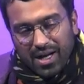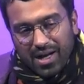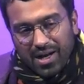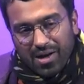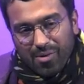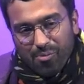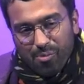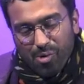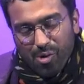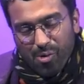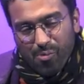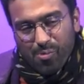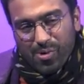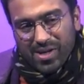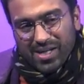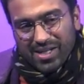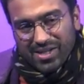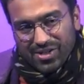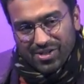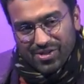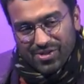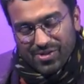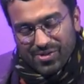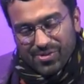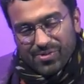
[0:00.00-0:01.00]
what we
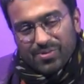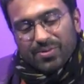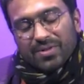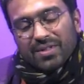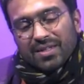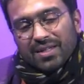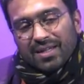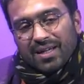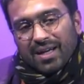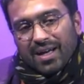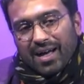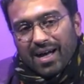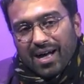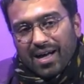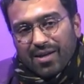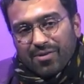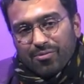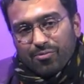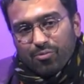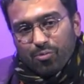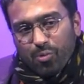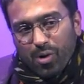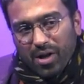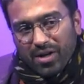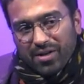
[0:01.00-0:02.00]
do.
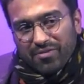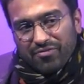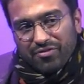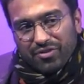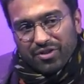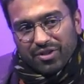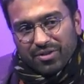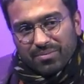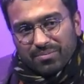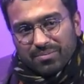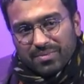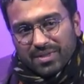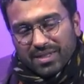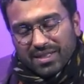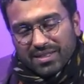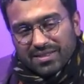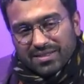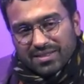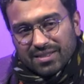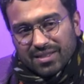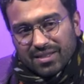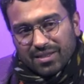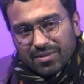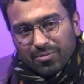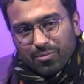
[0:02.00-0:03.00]
And one of them is
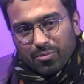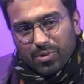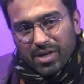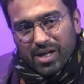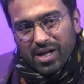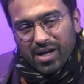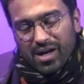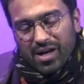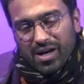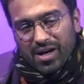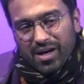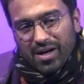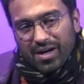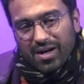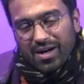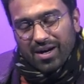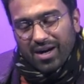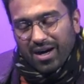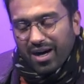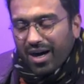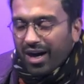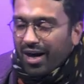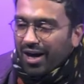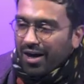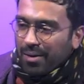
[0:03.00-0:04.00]
that we are a
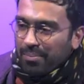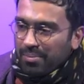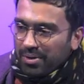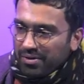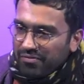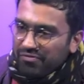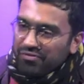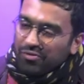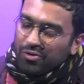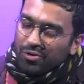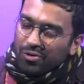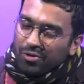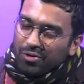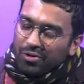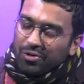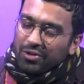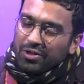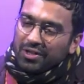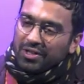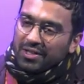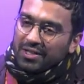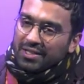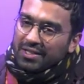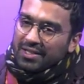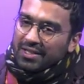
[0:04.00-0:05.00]
harbour for
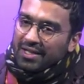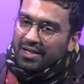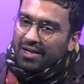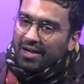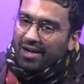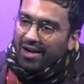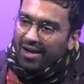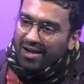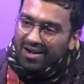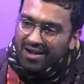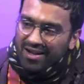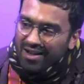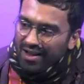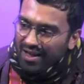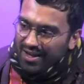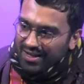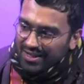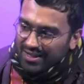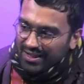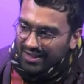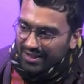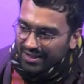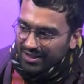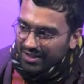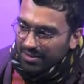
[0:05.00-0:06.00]

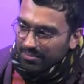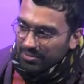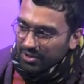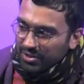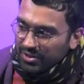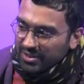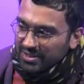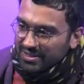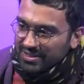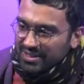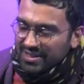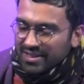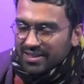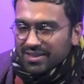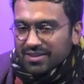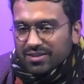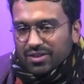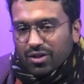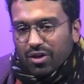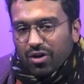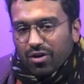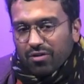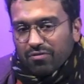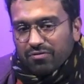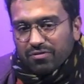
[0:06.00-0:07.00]
unlikely communities
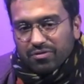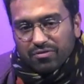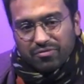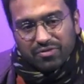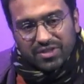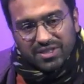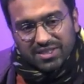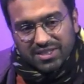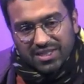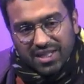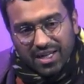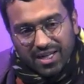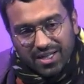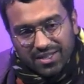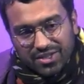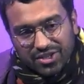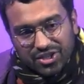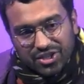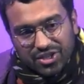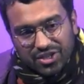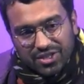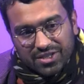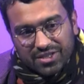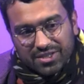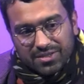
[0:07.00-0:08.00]
of
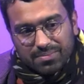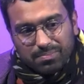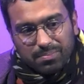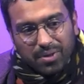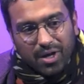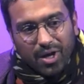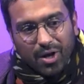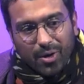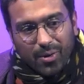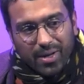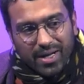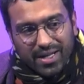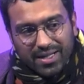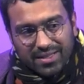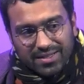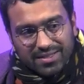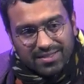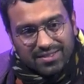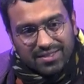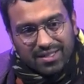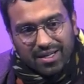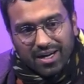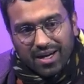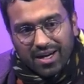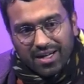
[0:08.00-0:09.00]
researchers, poets,
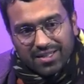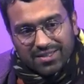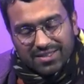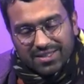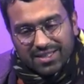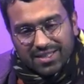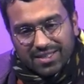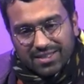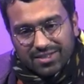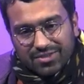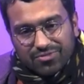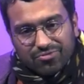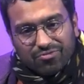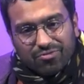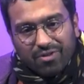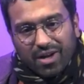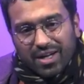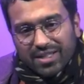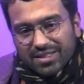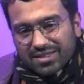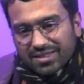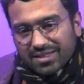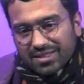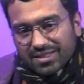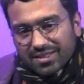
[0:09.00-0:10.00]
artists,
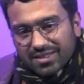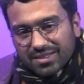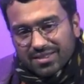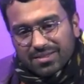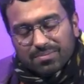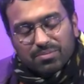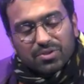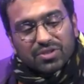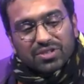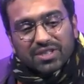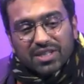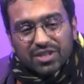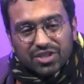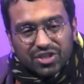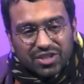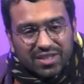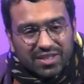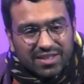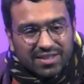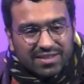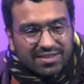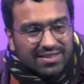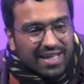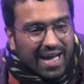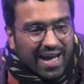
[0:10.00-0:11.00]
writers,
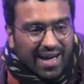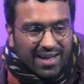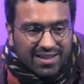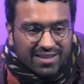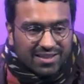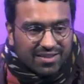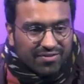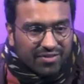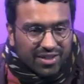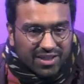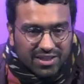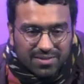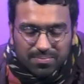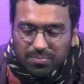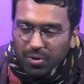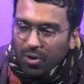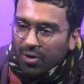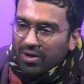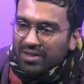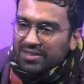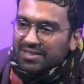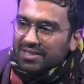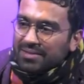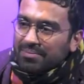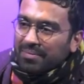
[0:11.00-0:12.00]
musicians, activists,
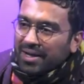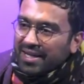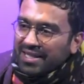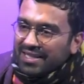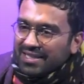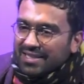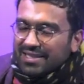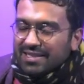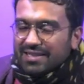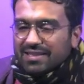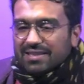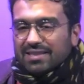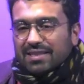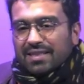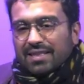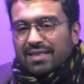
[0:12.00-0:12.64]
policymakers,